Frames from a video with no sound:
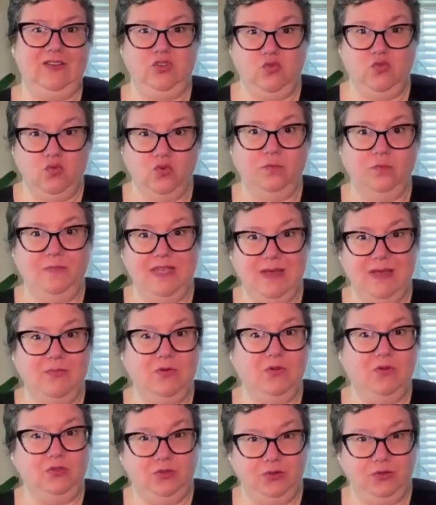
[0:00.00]
and then you will
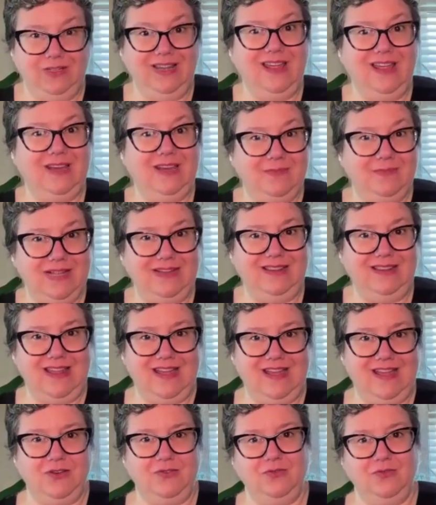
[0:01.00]
be able to climb
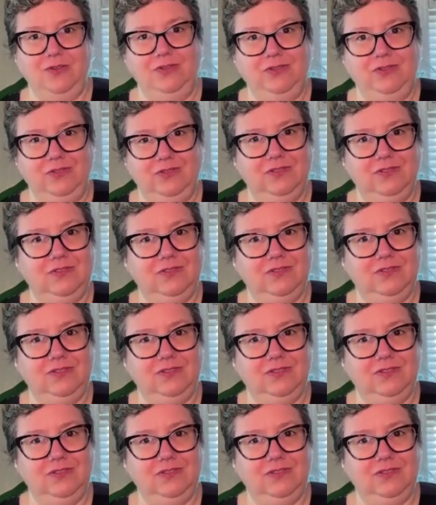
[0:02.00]
that ladder.